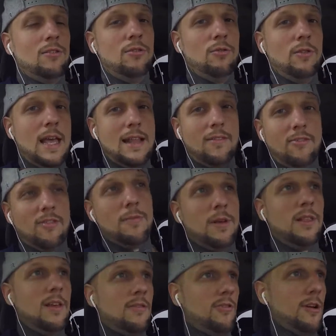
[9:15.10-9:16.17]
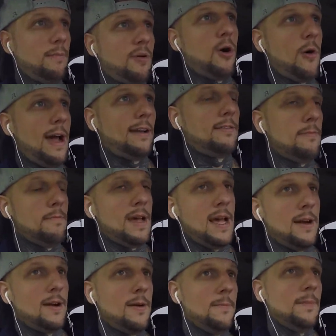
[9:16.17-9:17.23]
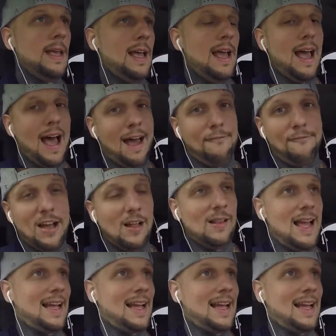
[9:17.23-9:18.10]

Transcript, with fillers: to that stimulus in a proactive manner. I felt